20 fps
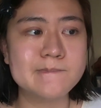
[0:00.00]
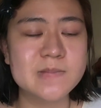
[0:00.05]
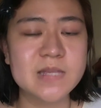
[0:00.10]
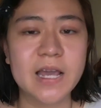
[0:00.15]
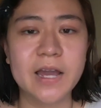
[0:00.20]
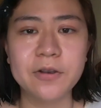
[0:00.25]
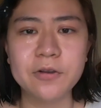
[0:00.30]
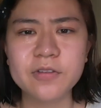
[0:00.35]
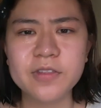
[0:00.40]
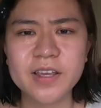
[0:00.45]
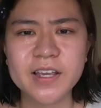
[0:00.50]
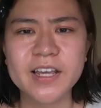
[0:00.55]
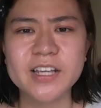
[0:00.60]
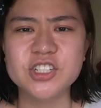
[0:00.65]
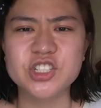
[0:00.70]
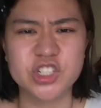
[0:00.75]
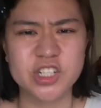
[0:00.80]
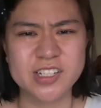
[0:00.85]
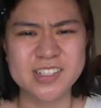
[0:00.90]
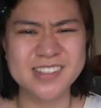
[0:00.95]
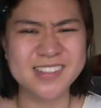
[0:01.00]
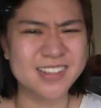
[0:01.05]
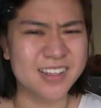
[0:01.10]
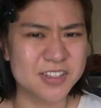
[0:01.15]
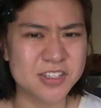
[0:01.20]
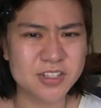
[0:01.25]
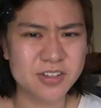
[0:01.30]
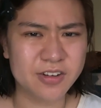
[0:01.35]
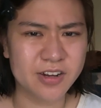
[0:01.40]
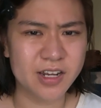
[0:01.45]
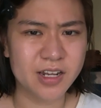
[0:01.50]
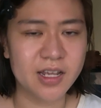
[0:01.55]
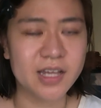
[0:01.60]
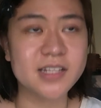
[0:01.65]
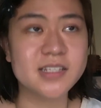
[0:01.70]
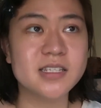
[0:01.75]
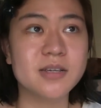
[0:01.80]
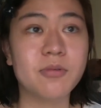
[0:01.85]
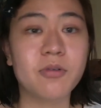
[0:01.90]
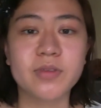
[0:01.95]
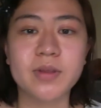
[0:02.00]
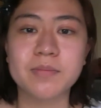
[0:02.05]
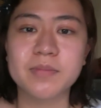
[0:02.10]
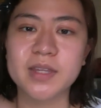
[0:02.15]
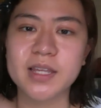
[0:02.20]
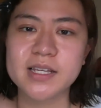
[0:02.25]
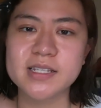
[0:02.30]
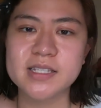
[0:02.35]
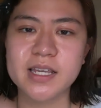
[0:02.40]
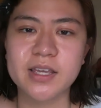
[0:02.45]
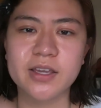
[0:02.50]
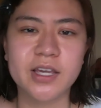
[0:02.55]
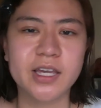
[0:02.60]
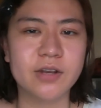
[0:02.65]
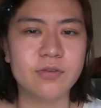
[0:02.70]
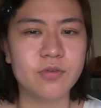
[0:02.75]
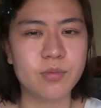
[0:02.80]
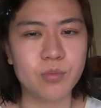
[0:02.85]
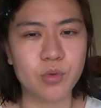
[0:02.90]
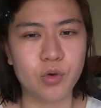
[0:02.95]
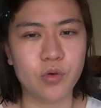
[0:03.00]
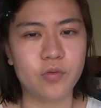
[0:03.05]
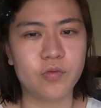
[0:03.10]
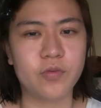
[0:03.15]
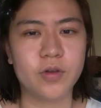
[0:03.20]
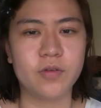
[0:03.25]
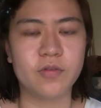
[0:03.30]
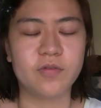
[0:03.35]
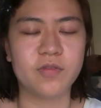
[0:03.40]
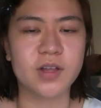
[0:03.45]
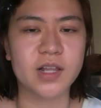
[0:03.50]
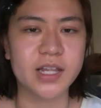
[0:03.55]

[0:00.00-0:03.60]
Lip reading: I know I think it's just sunscreen, and some of them they say you can remove with